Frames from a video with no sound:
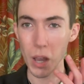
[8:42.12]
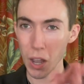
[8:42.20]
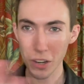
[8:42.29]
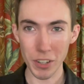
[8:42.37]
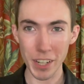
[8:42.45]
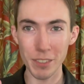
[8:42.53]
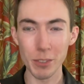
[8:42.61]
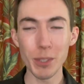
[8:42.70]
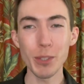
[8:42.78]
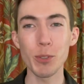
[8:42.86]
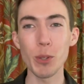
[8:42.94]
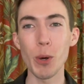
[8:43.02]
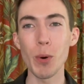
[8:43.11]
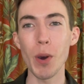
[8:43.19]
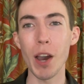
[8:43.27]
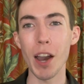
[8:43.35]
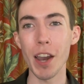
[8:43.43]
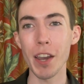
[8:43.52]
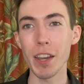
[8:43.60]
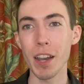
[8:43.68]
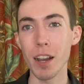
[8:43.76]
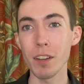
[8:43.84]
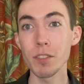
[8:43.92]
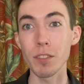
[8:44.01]
All right, everyone, so I
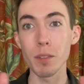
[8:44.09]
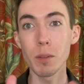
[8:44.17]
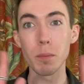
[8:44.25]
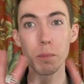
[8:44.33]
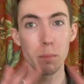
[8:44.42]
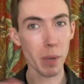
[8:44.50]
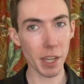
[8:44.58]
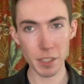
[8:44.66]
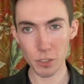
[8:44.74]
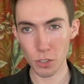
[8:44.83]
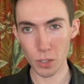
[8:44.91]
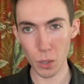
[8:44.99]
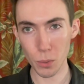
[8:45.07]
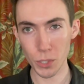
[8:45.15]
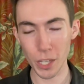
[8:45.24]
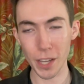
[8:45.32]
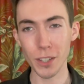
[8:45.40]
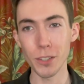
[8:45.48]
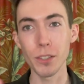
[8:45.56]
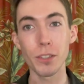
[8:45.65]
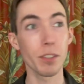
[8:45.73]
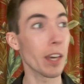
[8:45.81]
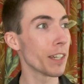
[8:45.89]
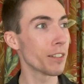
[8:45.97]
have made it to the hotel.
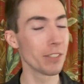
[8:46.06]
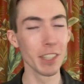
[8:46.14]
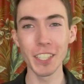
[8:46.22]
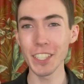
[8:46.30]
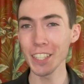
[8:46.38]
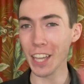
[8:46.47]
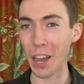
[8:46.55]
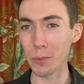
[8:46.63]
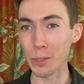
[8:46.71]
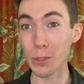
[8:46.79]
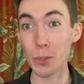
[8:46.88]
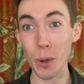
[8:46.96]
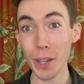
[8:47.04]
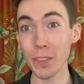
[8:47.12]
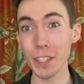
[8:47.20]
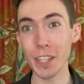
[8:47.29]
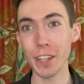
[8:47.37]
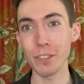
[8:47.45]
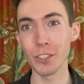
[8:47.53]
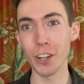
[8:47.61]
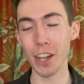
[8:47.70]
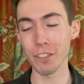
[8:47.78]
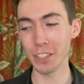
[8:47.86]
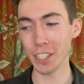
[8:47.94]
Thankfully, that was quite the day of
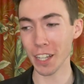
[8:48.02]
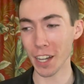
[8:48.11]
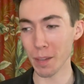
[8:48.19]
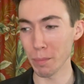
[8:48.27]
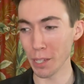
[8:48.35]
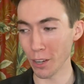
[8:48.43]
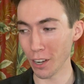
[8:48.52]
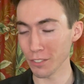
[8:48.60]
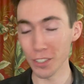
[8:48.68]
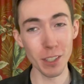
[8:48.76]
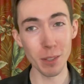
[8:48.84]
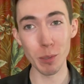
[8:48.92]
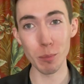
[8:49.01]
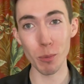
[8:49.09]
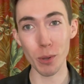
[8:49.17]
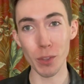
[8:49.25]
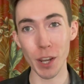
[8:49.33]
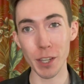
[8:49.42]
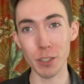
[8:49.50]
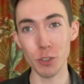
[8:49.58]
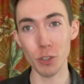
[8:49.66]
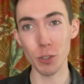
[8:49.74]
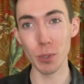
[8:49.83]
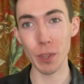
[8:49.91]
driving. I bit off a little bit more than I could
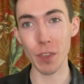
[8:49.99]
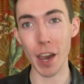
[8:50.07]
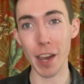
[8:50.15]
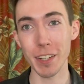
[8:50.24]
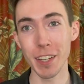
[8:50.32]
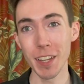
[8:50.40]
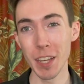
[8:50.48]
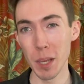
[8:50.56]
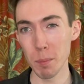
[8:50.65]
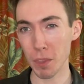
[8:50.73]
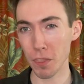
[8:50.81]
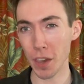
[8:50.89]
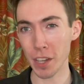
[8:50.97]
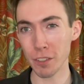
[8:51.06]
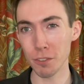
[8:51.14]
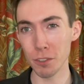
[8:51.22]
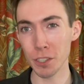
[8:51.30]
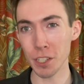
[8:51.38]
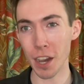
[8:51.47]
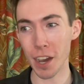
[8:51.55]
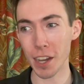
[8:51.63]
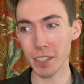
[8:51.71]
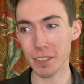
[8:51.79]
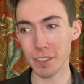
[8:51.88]
chew with that, but thankfully
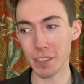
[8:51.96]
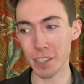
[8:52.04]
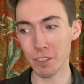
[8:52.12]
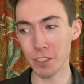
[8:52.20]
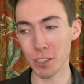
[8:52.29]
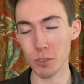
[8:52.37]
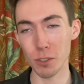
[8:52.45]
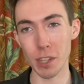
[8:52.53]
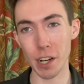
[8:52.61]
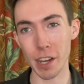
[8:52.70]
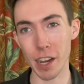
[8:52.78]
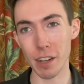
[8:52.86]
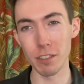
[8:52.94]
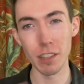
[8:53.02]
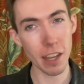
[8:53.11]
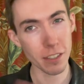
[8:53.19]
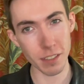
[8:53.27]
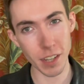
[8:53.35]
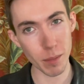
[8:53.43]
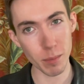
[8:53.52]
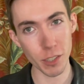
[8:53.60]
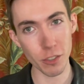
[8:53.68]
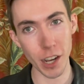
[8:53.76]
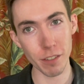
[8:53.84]
I saved it so that I have less time
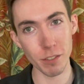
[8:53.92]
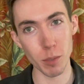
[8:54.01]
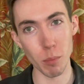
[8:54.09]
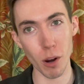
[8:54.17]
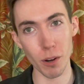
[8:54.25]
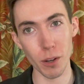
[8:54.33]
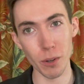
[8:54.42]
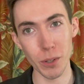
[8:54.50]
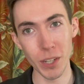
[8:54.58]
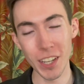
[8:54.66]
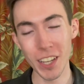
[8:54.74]
to drive tomorrow.